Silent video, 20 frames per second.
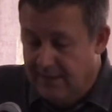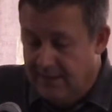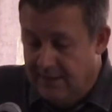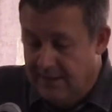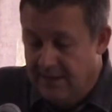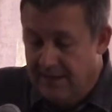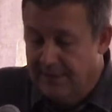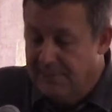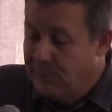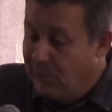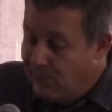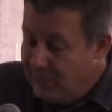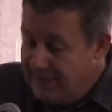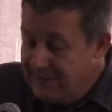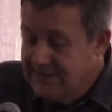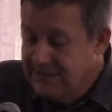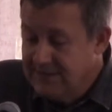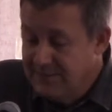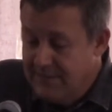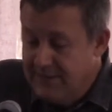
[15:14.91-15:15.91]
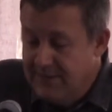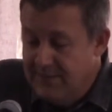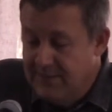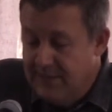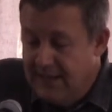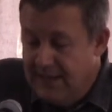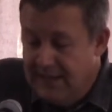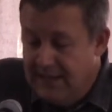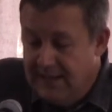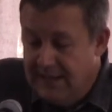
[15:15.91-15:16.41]
And the point is being
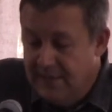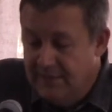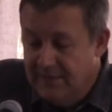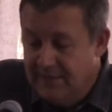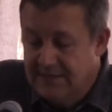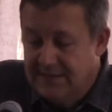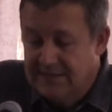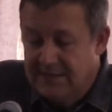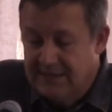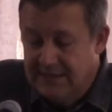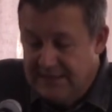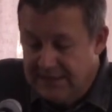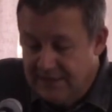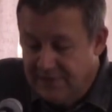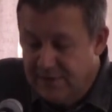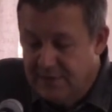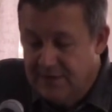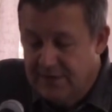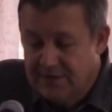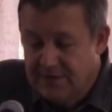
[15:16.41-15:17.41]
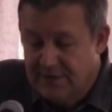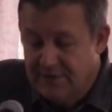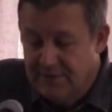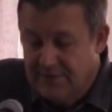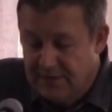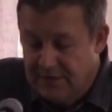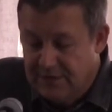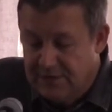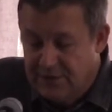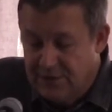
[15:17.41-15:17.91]
made here of the significance of
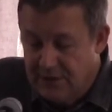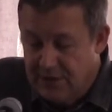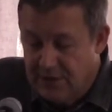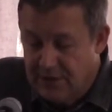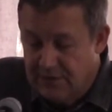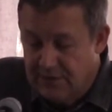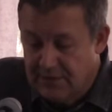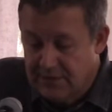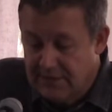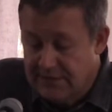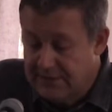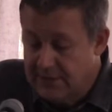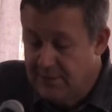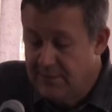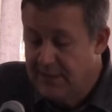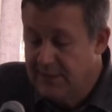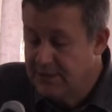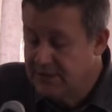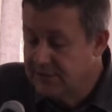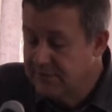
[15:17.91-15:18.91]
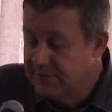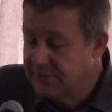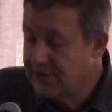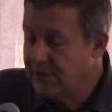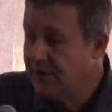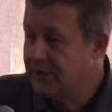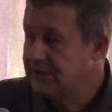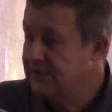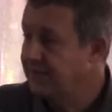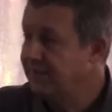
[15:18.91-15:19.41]
this child. There's no mention of
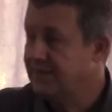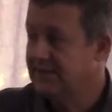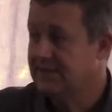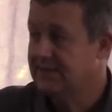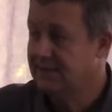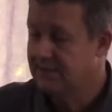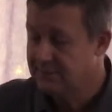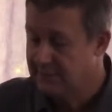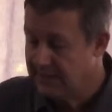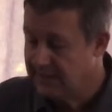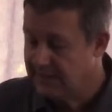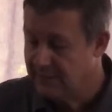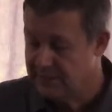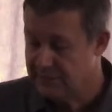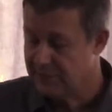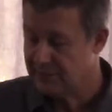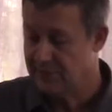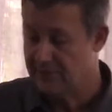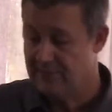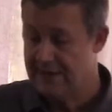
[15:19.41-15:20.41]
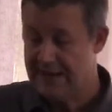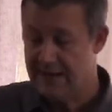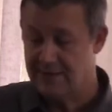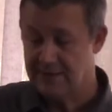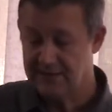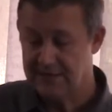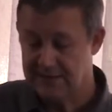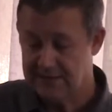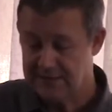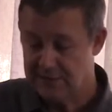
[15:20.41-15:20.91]
Joseph. This didn't mean he was not around
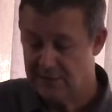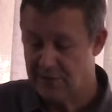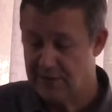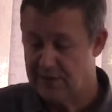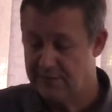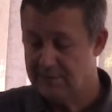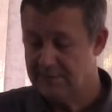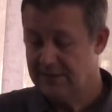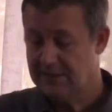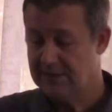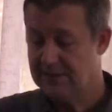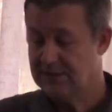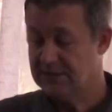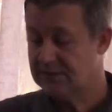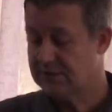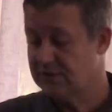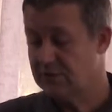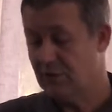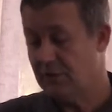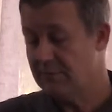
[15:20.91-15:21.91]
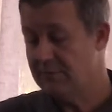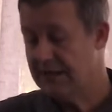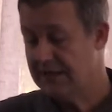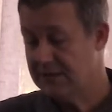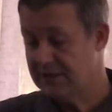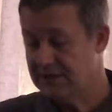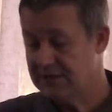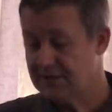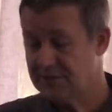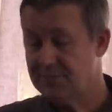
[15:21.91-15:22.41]
at this time. He's just not
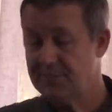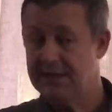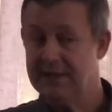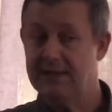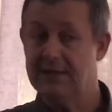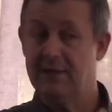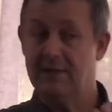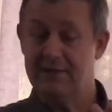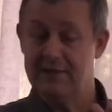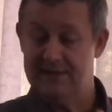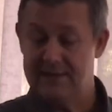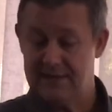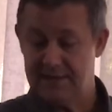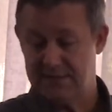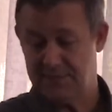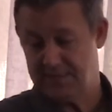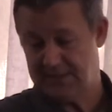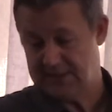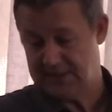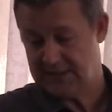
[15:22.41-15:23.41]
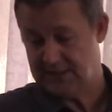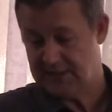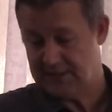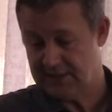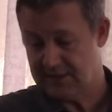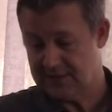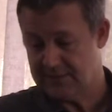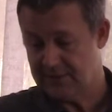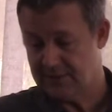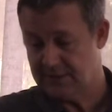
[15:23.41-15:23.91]
mentioned as being there at this
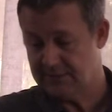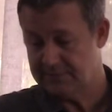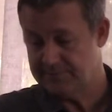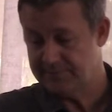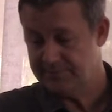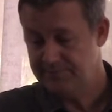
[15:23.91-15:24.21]
particular time.